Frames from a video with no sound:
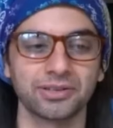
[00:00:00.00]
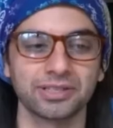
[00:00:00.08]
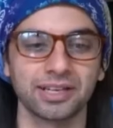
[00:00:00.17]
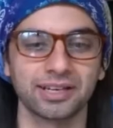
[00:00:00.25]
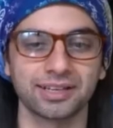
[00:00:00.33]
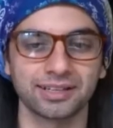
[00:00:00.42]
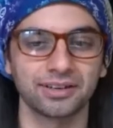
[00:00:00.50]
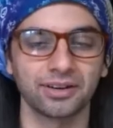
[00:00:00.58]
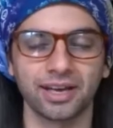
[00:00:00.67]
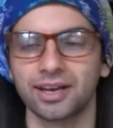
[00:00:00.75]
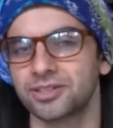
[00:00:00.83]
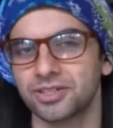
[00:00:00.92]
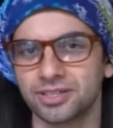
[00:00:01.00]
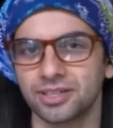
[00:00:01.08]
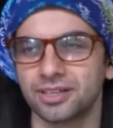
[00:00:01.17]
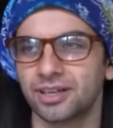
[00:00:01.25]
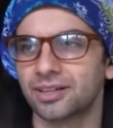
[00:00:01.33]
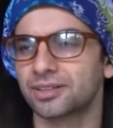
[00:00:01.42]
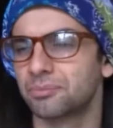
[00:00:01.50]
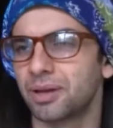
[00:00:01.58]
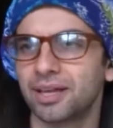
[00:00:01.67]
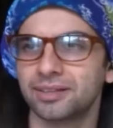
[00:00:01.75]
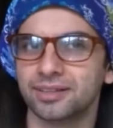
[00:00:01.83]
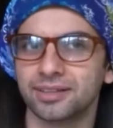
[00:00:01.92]
was like, okay, I just unlocked the
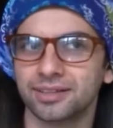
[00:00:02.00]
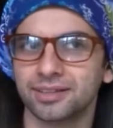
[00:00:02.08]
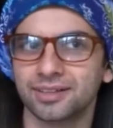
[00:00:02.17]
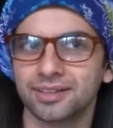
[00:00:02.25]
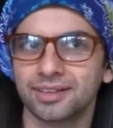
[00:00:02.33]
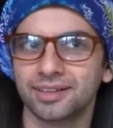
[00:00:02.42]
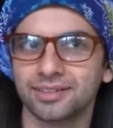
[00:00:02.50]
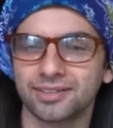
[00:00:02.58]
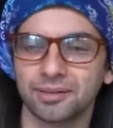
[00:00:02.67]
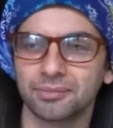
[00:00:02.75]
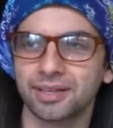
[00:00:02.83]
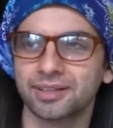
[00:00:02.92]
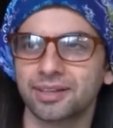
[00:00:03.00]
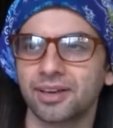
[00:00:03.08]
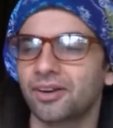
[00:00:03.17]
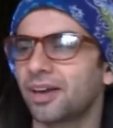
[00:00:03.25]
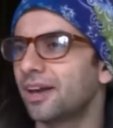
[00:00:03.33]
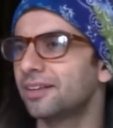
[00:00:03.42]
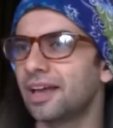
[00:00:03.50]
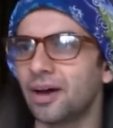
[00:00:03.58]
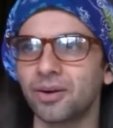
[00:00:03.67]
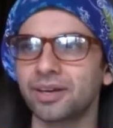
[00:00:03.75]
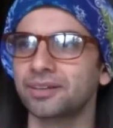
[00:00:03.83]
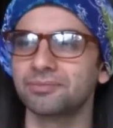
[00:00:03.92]
bandit. So I'm like thinking, okay,
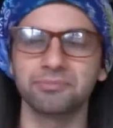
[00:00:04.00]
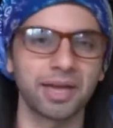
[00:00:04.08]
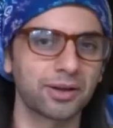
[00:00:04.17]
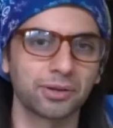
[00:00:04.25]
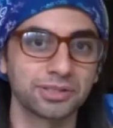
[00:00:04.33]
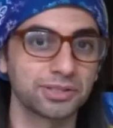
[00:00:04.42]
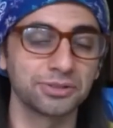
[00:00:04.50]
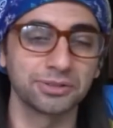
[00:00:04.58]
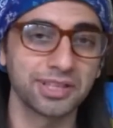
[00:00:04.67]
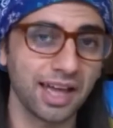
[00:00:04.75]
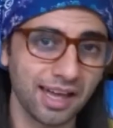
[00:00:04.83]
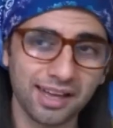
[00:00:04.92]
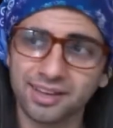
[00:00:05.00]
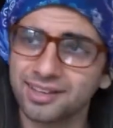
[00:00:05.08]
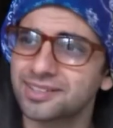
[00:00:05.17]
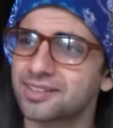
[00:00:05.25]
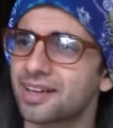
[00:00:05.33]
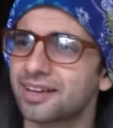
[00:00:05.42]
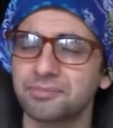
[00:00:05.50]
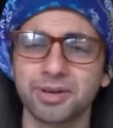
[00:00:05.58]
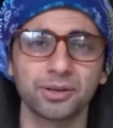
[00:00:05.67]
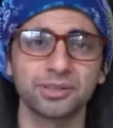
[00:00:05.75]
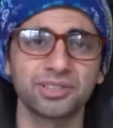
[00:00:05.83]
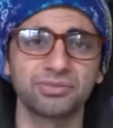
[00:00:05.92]
now I can make all these new decks, and I can
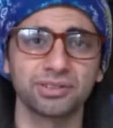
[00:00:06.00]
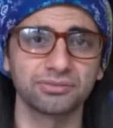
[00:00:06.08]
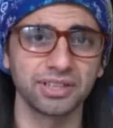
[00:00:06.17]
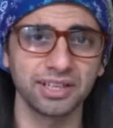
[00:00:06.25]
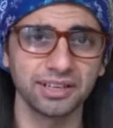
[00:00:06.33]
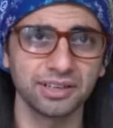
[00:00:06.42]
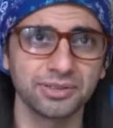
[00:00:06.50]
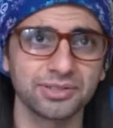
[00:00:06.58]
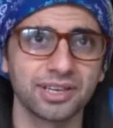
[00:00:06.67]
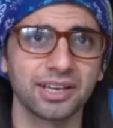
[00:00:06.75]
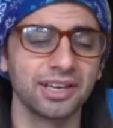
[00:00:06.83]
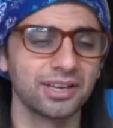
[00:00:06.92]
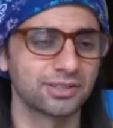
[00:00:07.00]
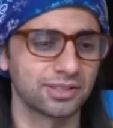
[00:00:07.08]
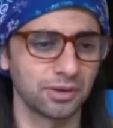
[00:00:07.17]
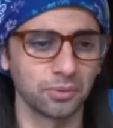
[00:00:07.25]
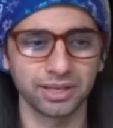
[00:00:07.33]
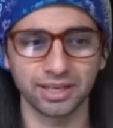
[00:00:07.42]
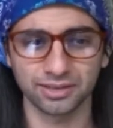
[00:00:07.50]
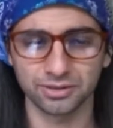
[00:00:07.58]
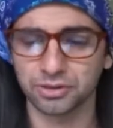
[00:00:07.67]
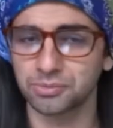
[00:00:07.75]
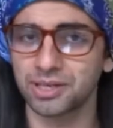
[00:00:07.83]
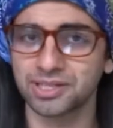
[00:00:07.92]
make all these fun videos. So then we get
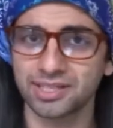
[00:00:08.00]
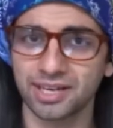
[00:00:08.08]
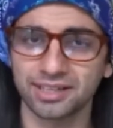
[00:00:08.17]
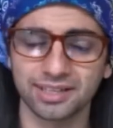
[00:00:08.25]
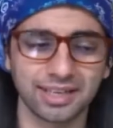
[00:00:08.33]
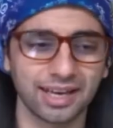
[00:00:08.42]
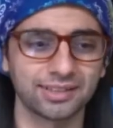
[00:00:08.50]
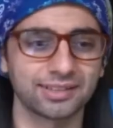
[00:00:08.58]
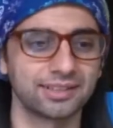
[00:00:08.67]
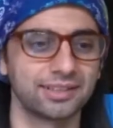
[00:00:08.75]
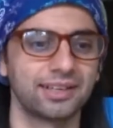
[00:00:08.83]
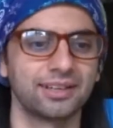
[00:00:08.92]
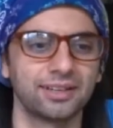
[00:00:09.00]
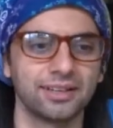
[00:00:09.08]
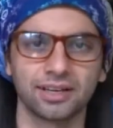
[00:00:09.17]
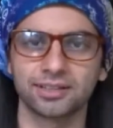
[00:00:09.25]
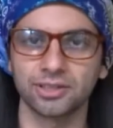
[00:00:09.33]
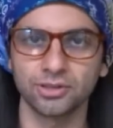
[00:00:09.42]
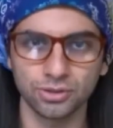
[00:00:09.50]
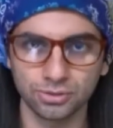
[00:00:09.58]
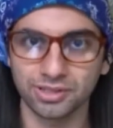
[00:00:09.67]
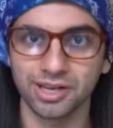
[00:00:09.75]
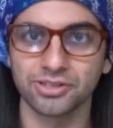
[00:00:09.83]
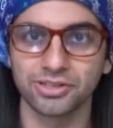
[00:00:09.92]
into my second account, and I unlocked a
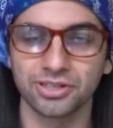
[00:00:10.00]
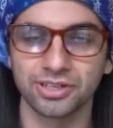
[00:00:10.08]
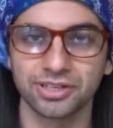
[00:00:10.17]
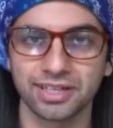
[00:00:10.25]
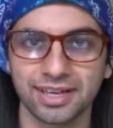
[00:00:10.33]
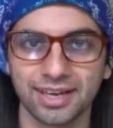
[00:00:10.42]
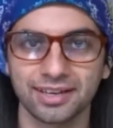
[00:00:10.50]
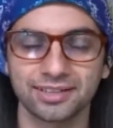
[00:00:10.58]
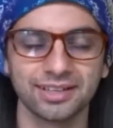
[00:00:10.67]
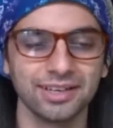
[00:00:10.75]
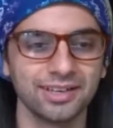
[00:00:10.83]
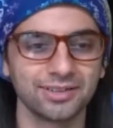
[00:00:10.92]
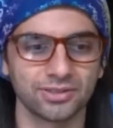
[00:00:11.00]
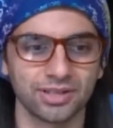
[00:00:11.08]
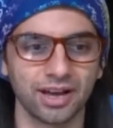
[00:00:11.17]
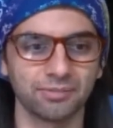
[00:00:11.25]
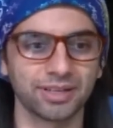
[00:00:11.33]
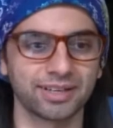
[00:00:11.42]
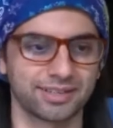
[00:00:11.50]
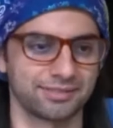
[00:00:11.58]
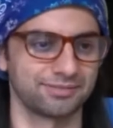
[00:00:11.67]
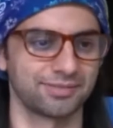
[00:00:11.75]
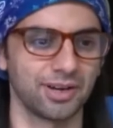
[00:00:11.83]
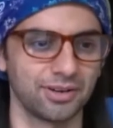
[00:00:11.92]
new legendary again. So now I'm
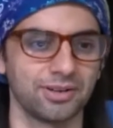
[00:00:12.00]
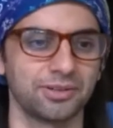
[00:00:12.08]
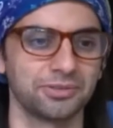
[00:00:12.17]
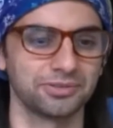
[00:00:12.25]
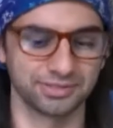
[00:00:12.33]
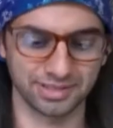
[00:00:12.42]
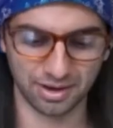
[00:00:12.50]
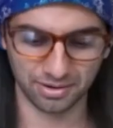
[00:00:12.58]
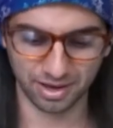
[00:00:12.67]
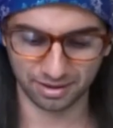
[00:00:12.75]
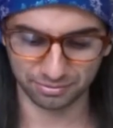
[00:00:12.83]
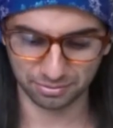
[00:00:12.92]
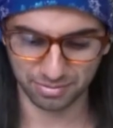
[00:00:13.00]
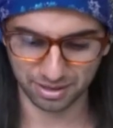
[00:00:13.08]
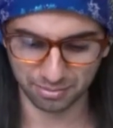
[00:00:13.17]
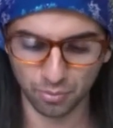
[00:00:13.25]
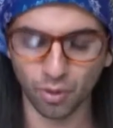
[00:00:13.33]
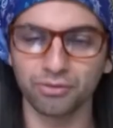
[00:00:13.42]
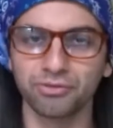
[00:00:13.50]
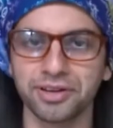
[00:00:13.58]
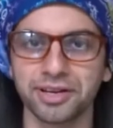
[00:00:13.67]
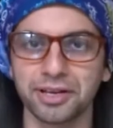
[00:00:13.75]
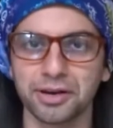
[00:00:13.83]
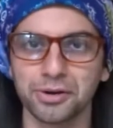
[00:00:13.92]
like, uh-oh, now I have to make more
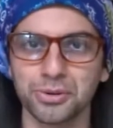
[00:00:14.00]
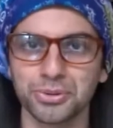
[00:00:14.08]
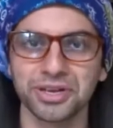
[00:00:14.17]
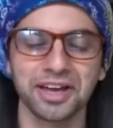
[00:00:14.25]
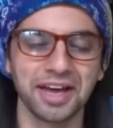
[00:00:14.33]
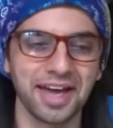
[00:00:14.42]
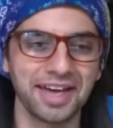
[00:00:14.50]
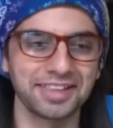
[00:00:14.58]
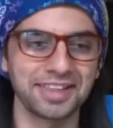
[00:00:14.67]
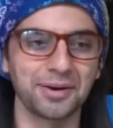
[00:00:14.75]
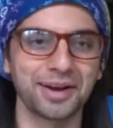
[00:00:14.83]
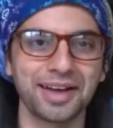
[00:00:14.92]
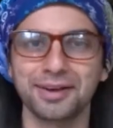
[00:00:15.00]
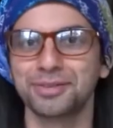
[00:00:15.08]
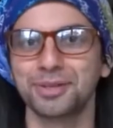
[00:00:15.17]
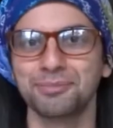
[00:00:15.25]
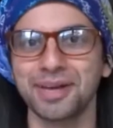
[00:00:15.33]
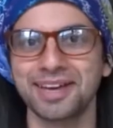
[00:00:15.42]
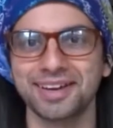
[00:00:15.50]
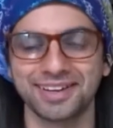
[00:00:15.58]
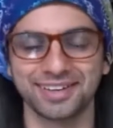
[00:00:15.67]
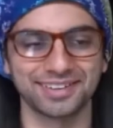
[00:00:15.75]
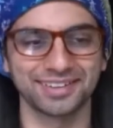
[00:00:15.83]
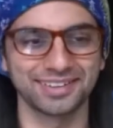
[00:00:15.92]
videos, and now I have to
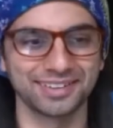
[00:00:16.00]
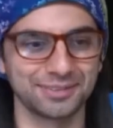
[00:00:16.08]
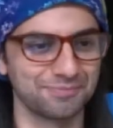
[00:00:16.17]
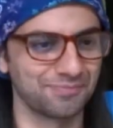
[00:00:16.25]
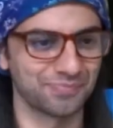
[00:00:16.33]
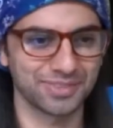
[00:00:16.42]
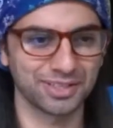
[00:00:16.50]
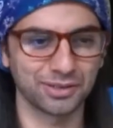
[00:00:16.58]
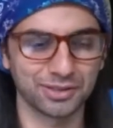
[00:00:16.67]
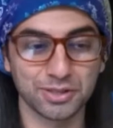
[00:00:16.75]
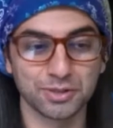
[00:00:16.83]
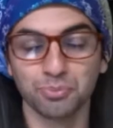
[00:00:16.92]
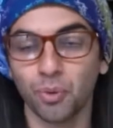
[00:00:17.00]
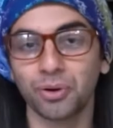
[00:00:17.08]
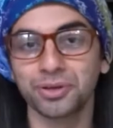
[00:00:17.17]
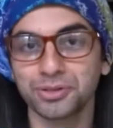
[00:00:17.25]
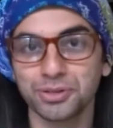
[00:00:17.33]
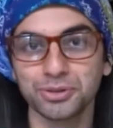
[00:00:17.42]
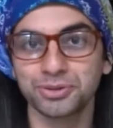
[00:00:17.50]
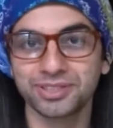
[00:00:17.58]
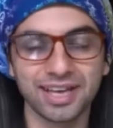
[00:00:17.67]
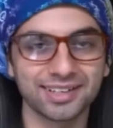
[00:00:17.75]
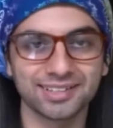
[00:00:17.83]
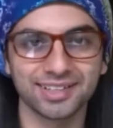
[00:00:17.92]
make, uh, you know, just more new
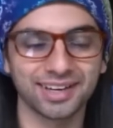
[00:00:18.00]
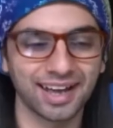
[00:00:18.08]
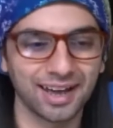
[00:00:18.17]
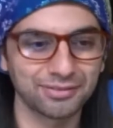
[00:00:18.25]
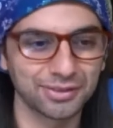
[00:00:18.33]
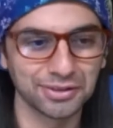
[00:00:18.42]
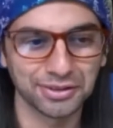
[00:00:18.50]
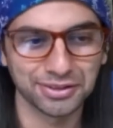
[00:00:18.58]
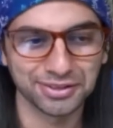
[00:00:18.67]
decks that I have to